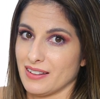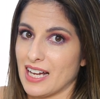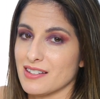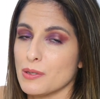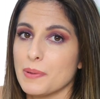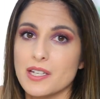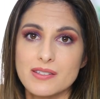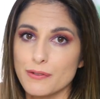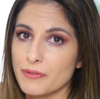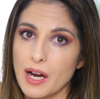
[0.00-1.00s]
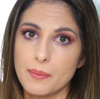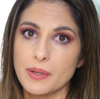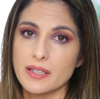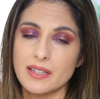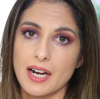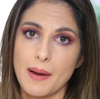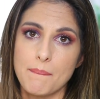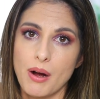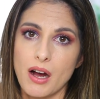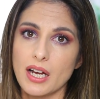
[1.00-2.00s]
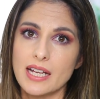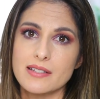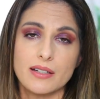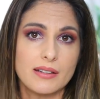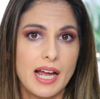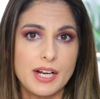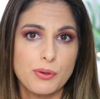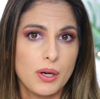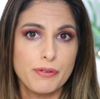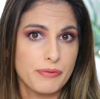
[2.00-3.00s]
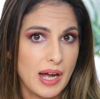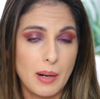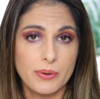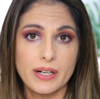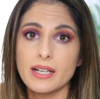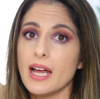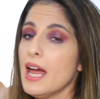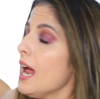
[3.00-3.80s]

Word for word: That's a piece of fabric that I bought. It's a Lycra fabric